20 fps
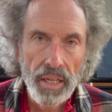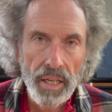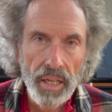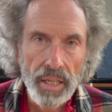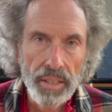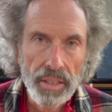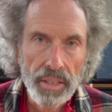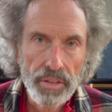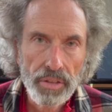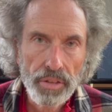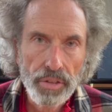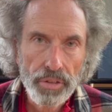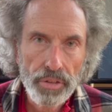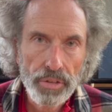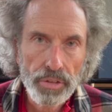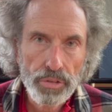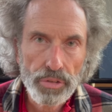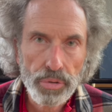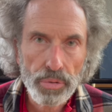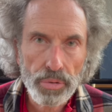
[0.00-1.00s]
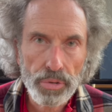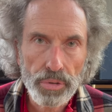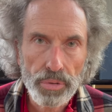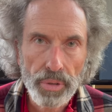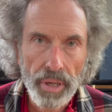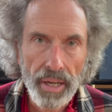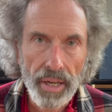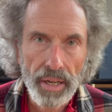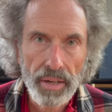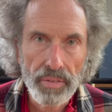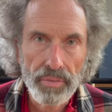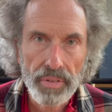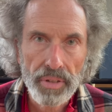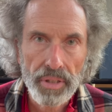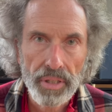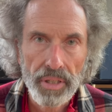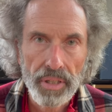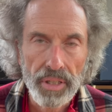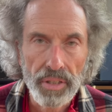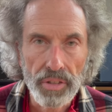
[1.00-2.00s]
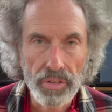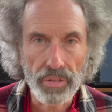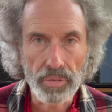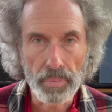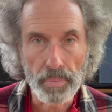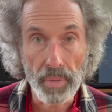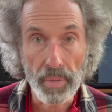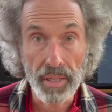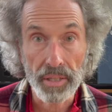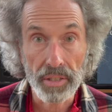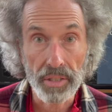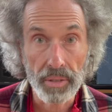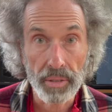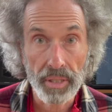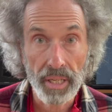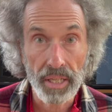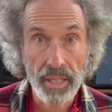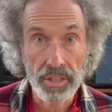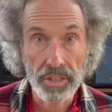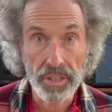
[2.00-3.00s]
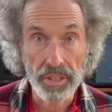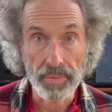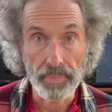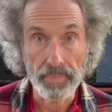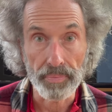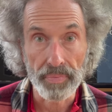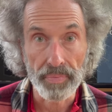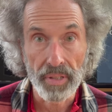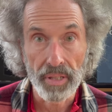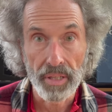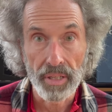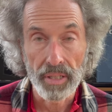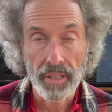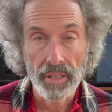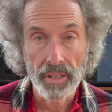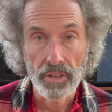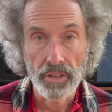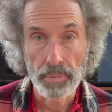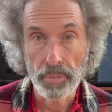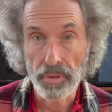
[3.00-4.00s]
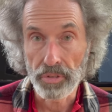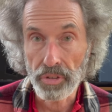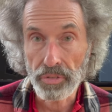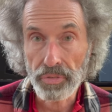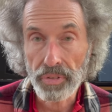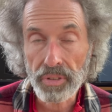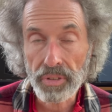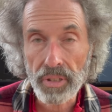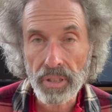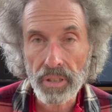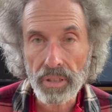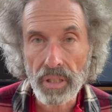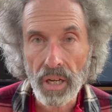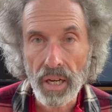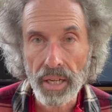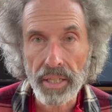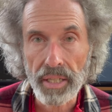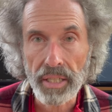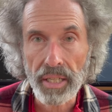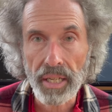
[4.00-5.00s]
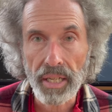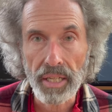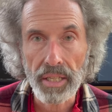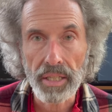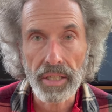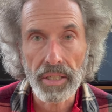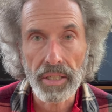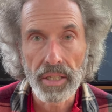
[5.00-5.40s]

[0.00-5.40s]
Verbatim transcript: And then the third tool you have is medication, specifically lidocaine.